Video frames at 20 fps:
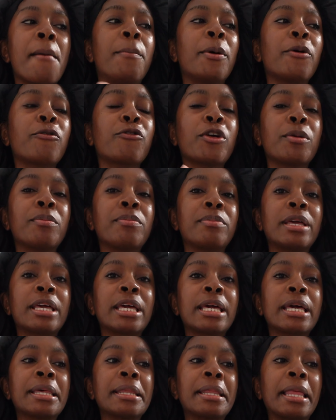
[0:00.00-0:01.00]
But for
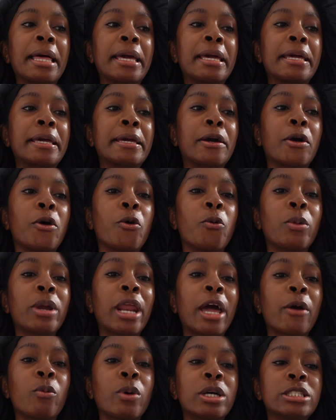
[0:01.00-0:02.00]
me, like
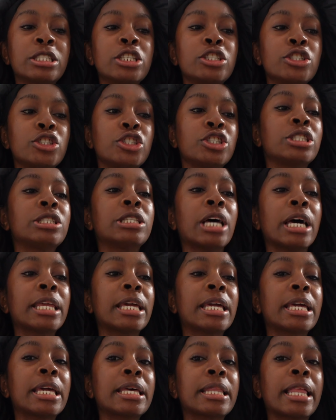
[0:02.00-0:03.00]
when I wasn't
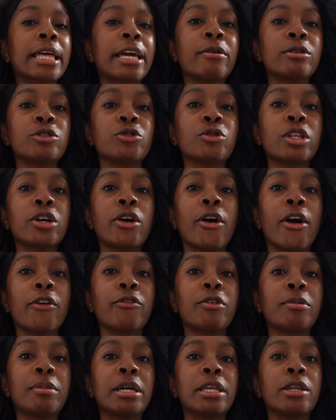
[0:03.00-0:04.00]
studying, like it was really
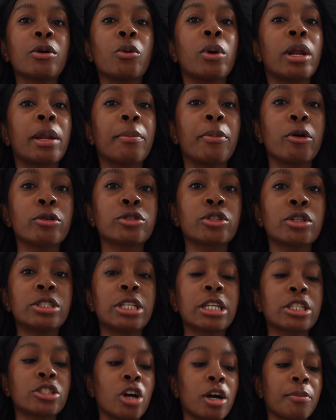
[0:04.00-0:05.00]
hard for me to want to post on
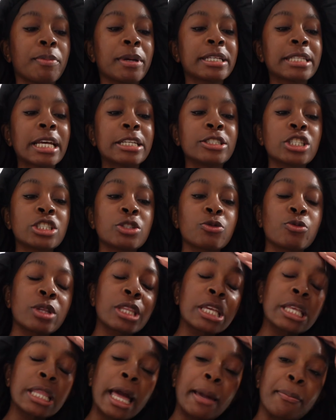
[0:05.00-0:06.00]
TikTok because I just
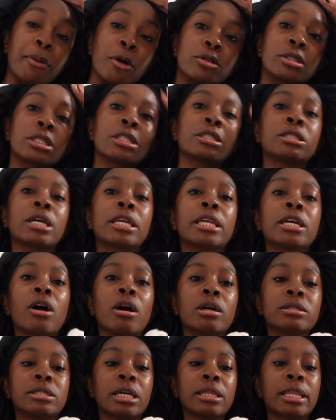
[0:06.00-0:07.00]
really like posting study
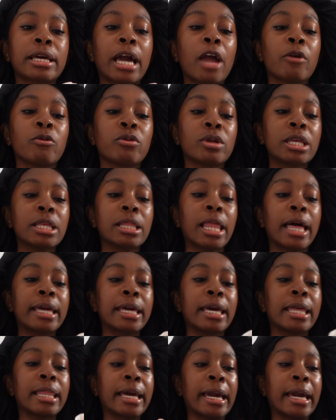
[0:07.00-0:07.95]
content. Like I really like it.